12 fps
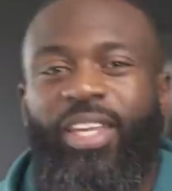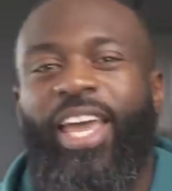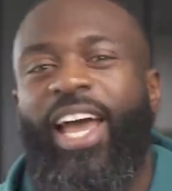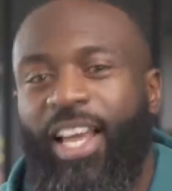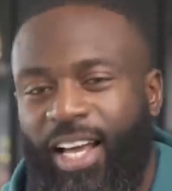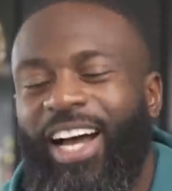
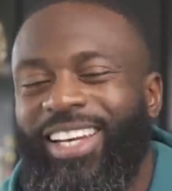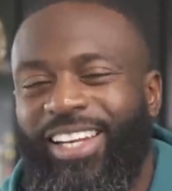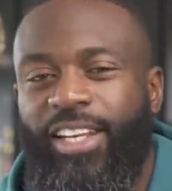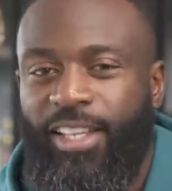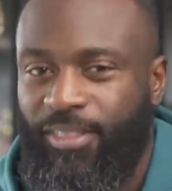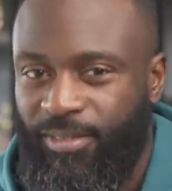Yeah, I
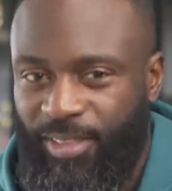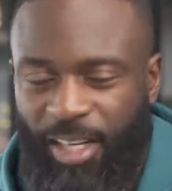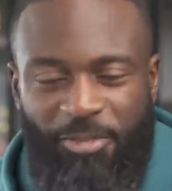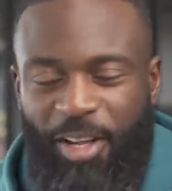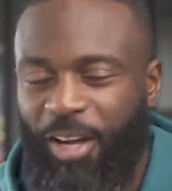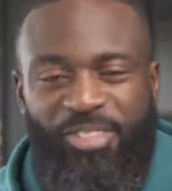did it.
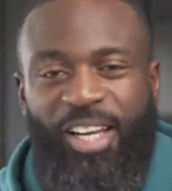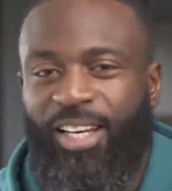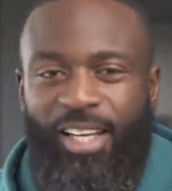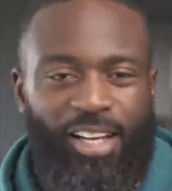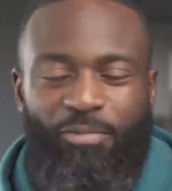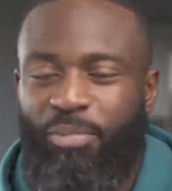I've
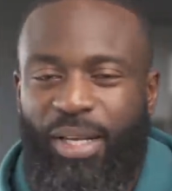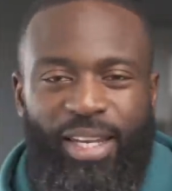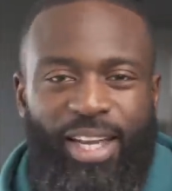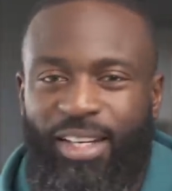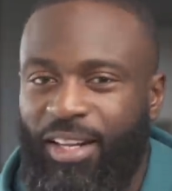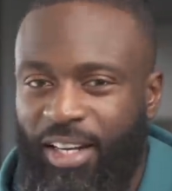done it. I've been
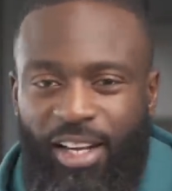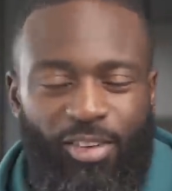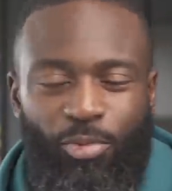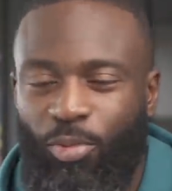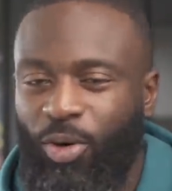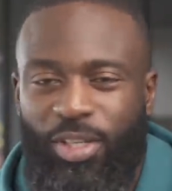there, done it.
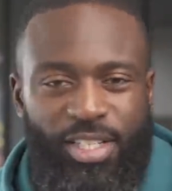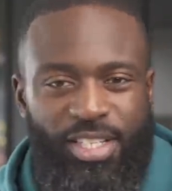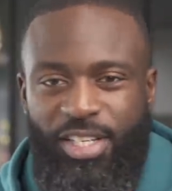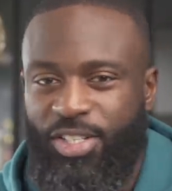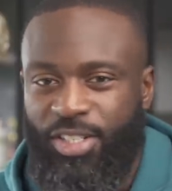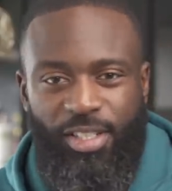I've worn the
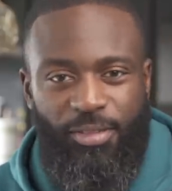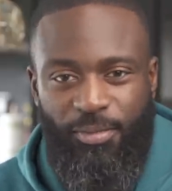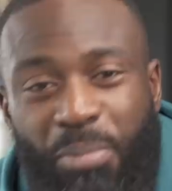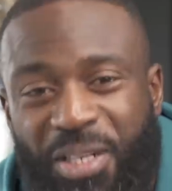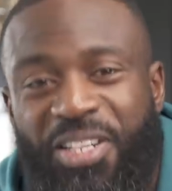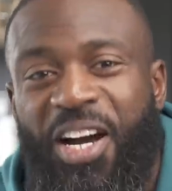t-shirt.
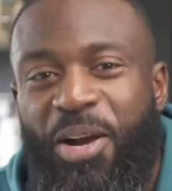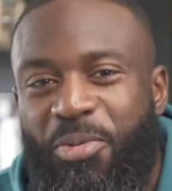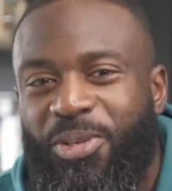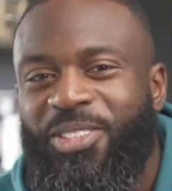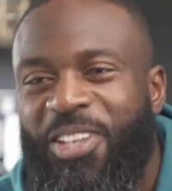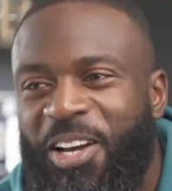But I
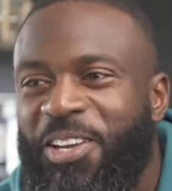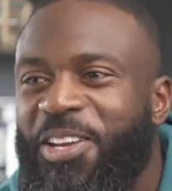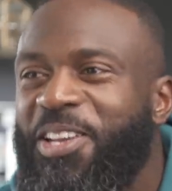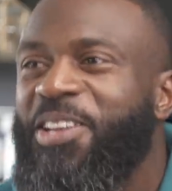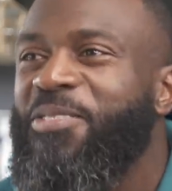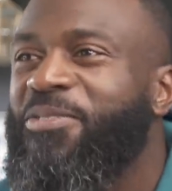was
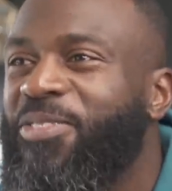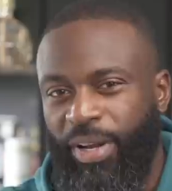naive.